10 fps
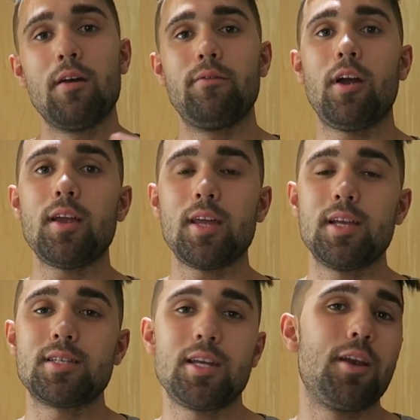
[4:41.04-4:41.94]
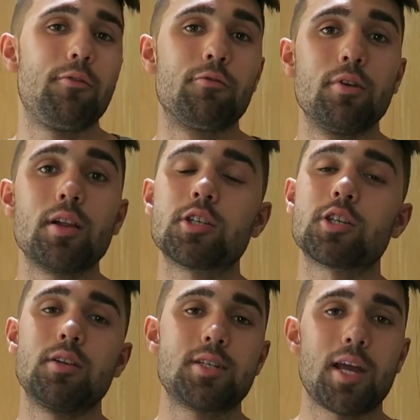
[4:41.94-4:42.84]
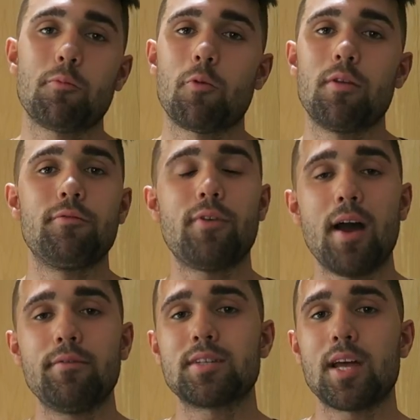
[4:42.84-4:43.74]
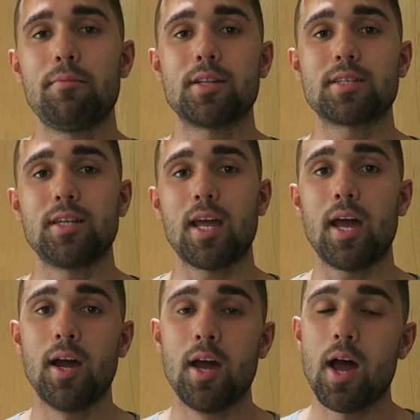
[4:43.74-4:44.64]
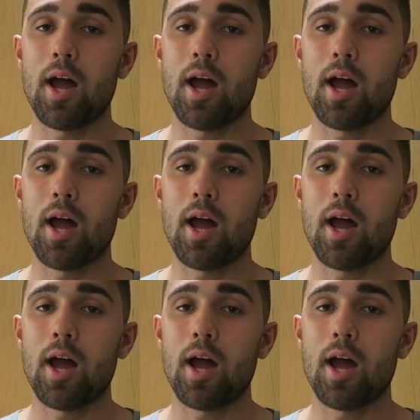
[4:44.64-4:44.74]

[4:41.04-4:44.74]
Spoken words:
very easy, and it really shouldn't take more than 5 to 10 minutes a day.